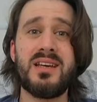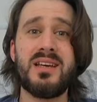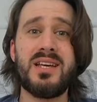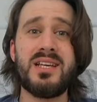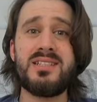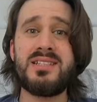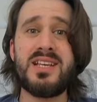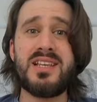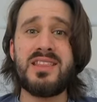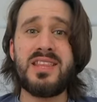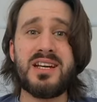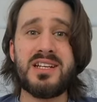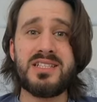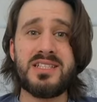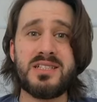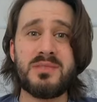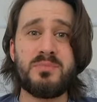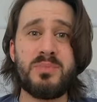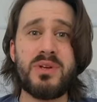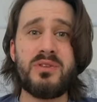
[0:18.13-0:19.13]
Is it thy
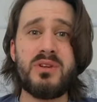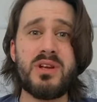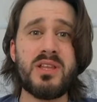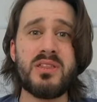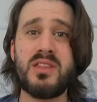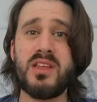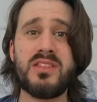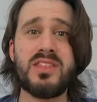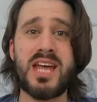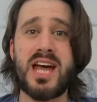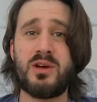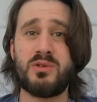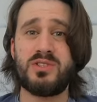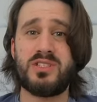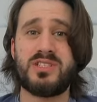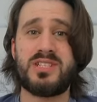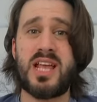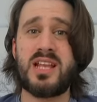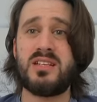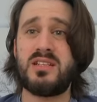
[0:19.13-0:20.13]
spirit that thou
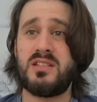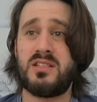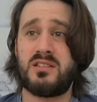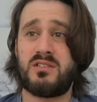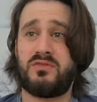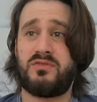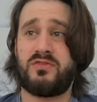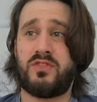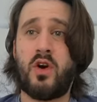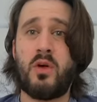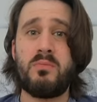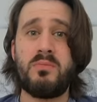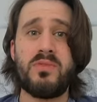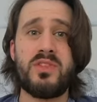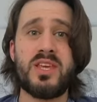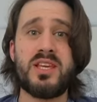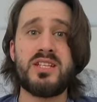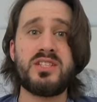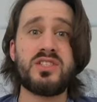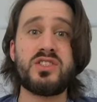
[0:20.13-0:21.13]
sendest from
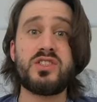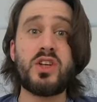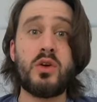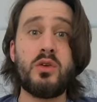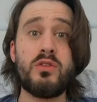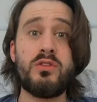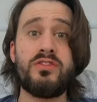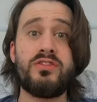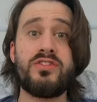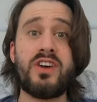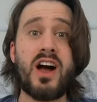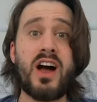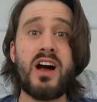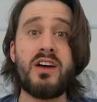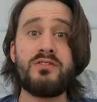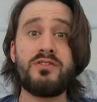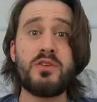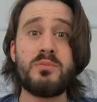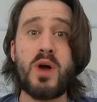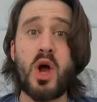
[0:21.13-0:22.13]
thee so
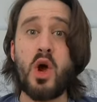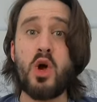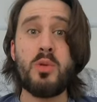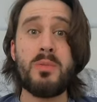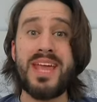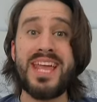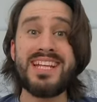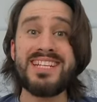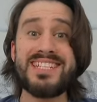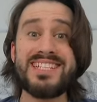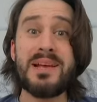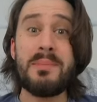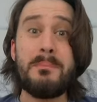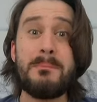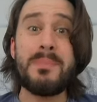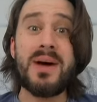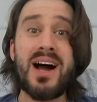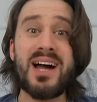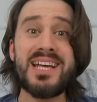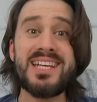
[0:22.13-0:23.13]
far from home into
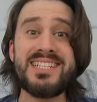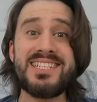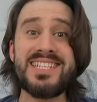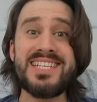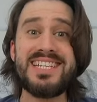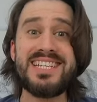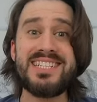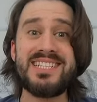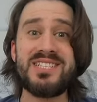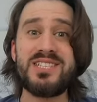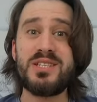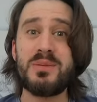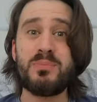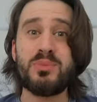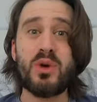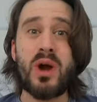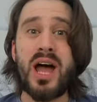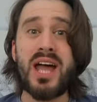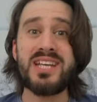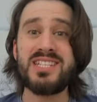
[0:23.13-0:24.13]
my deeds to
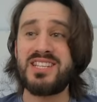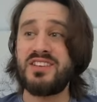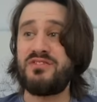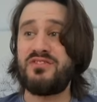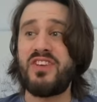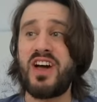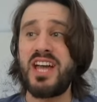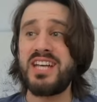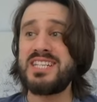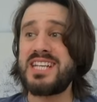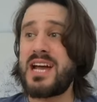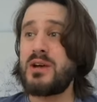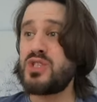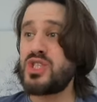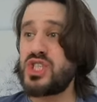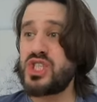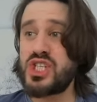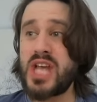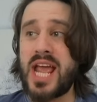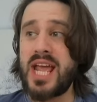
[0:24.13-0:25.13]
pry, to find out
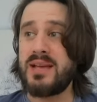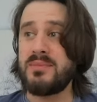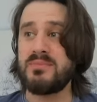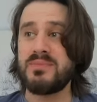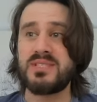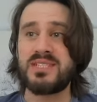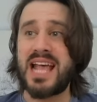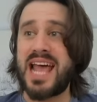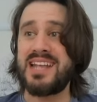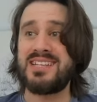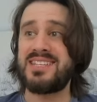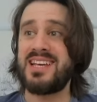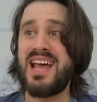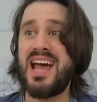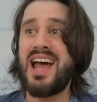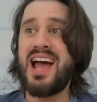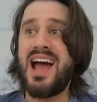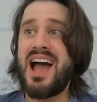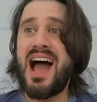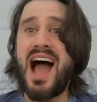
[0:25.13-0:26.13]
shames and
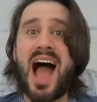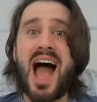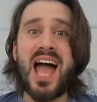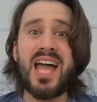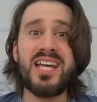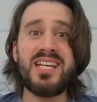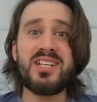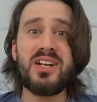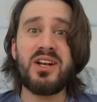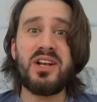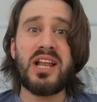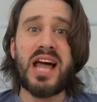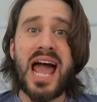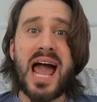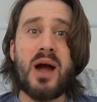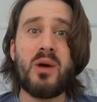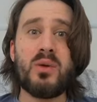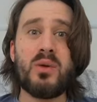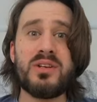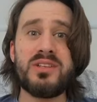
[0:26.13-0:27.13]
idle
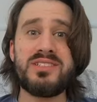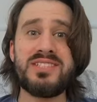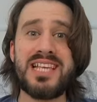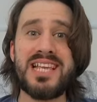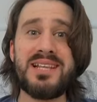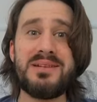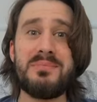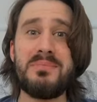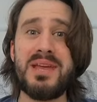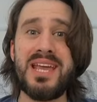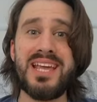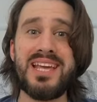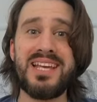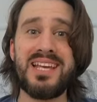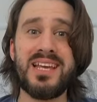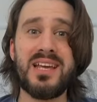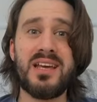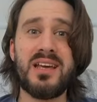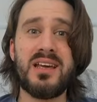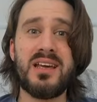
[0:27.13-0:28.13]
hours in me?